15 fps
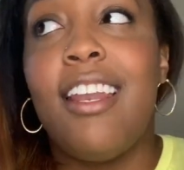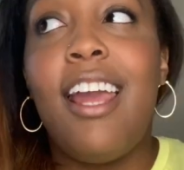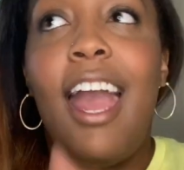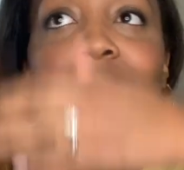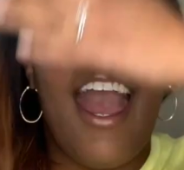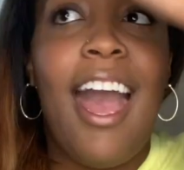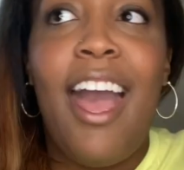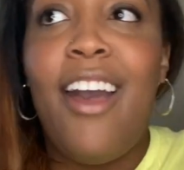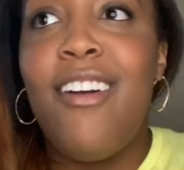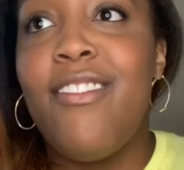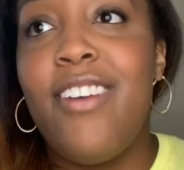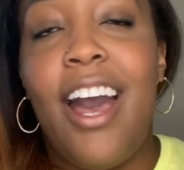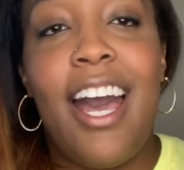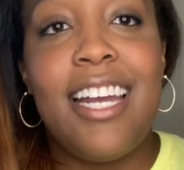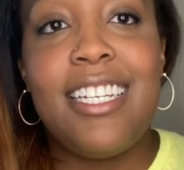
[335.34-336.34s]
have
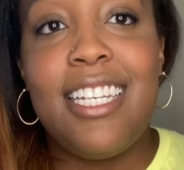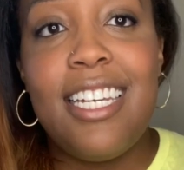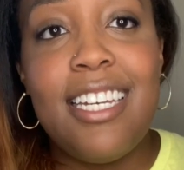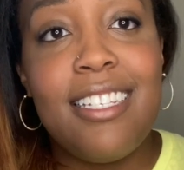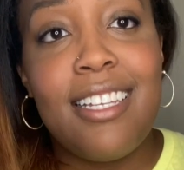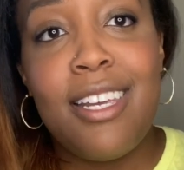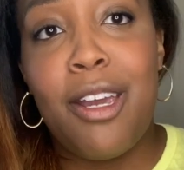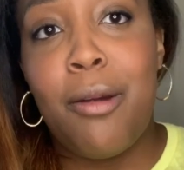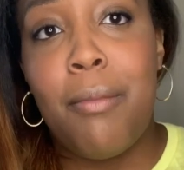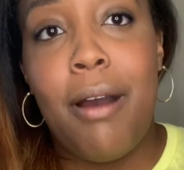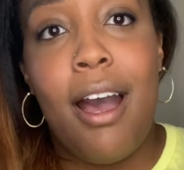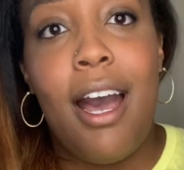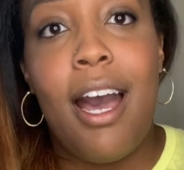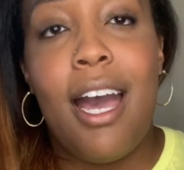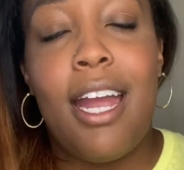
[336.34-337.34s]
ideas in your
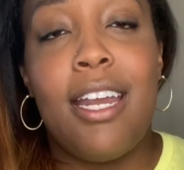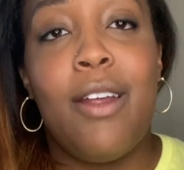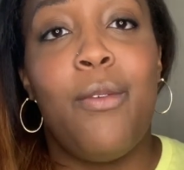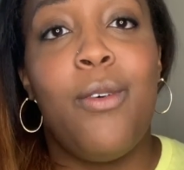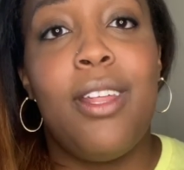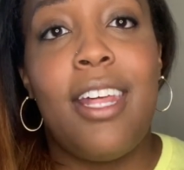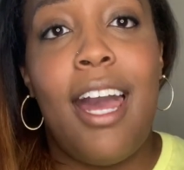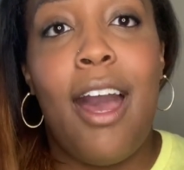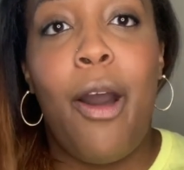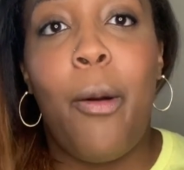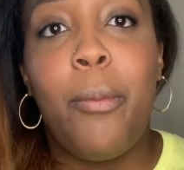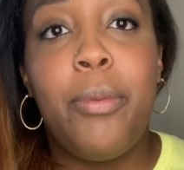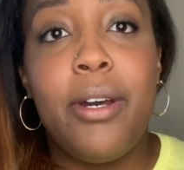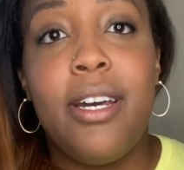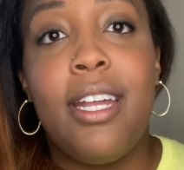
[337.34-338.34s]
mind
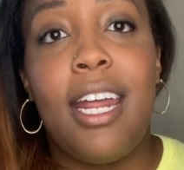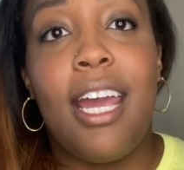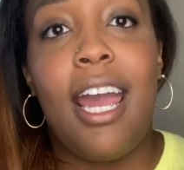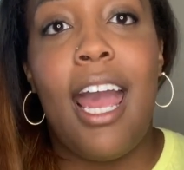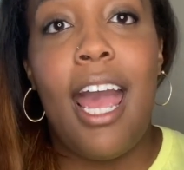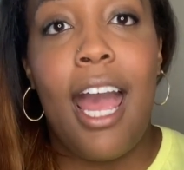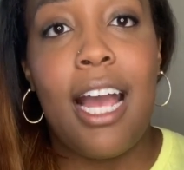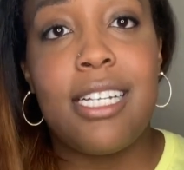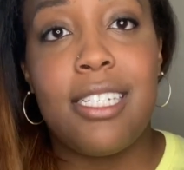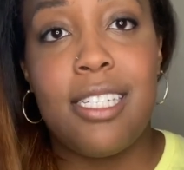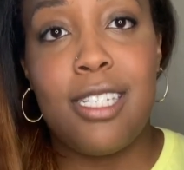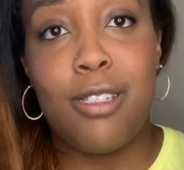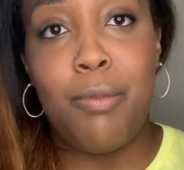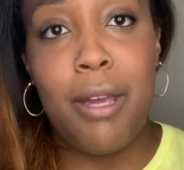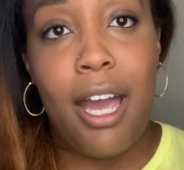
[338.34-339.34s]
without putting
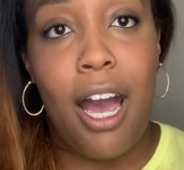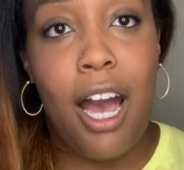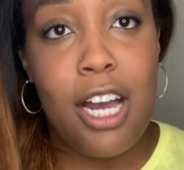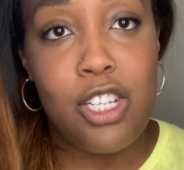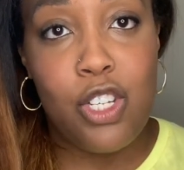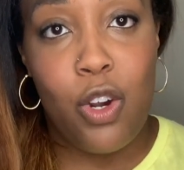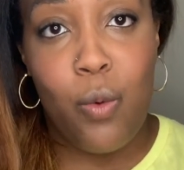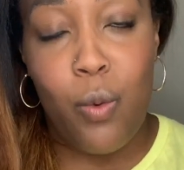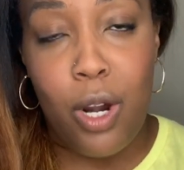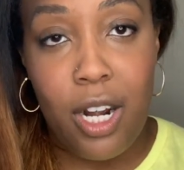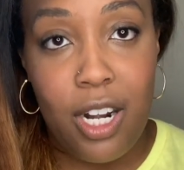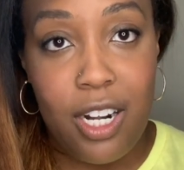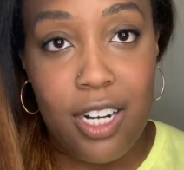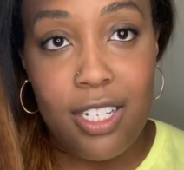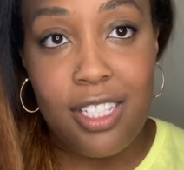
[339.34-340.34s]
actions behind your
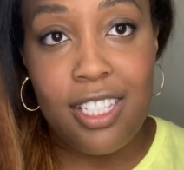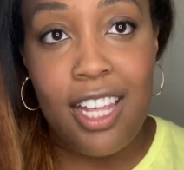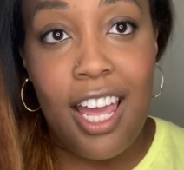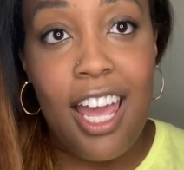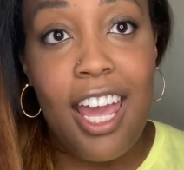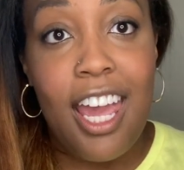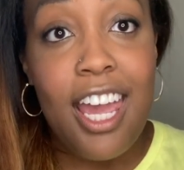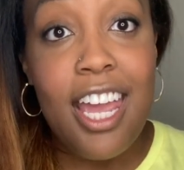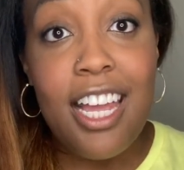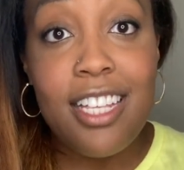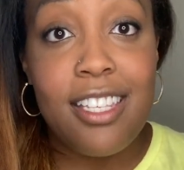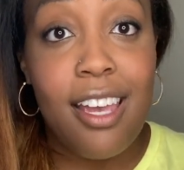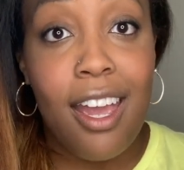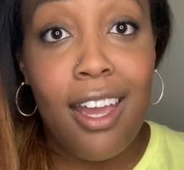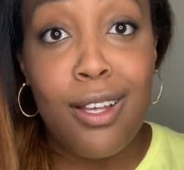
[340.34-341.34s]
words. It
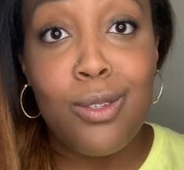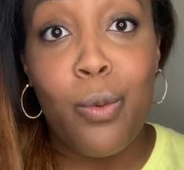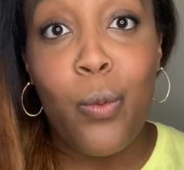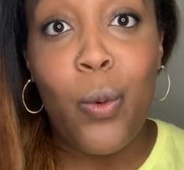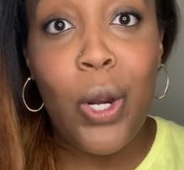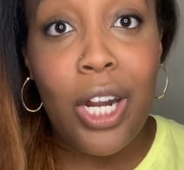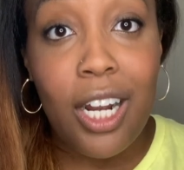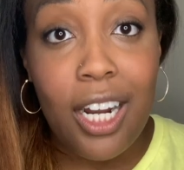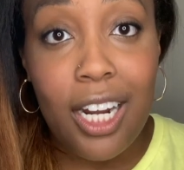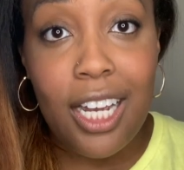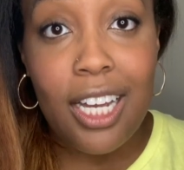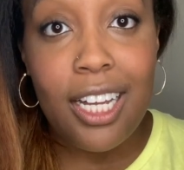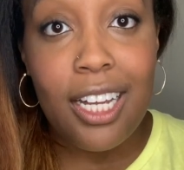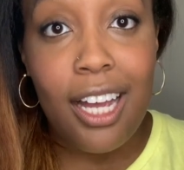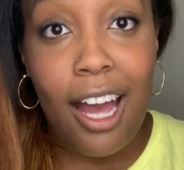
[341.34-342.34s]
takes work.
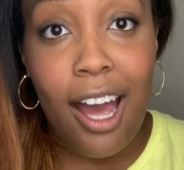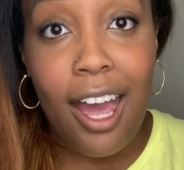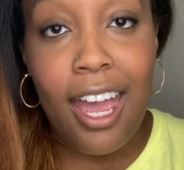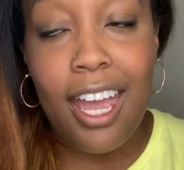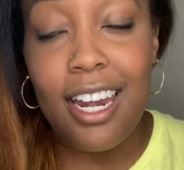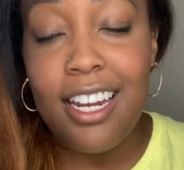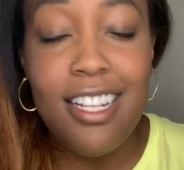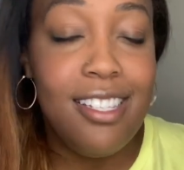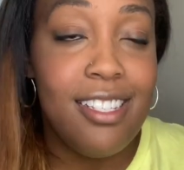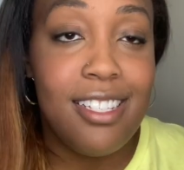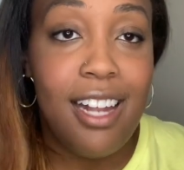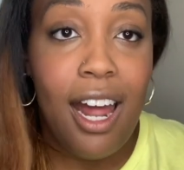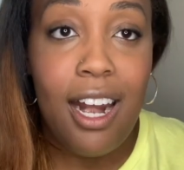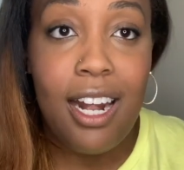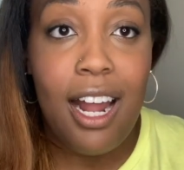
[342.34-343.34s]
And this is
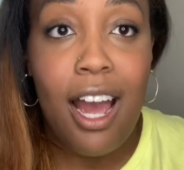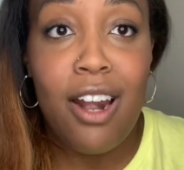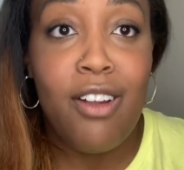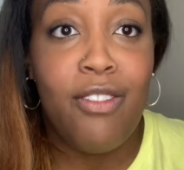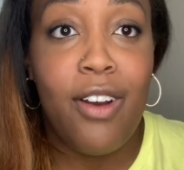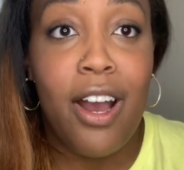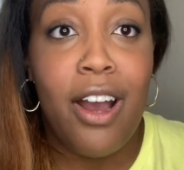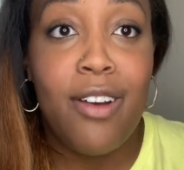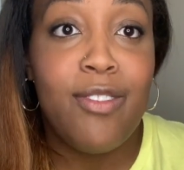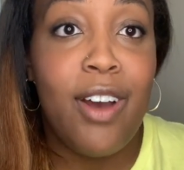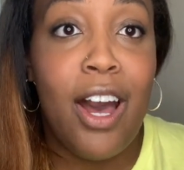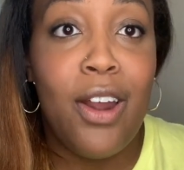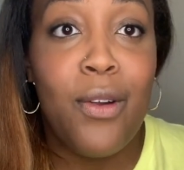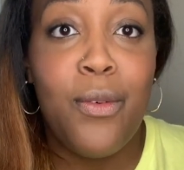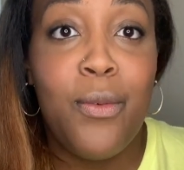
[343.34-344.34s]
not a 9 to 5.
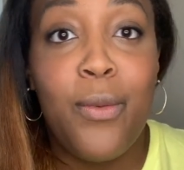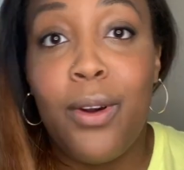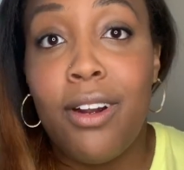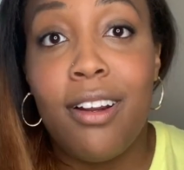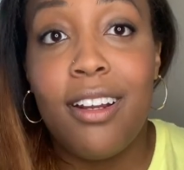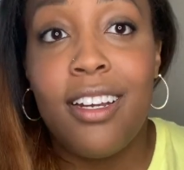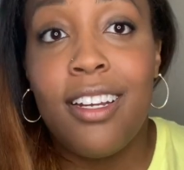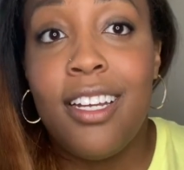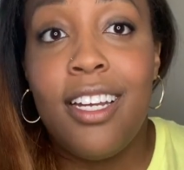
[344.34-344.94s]
I don't work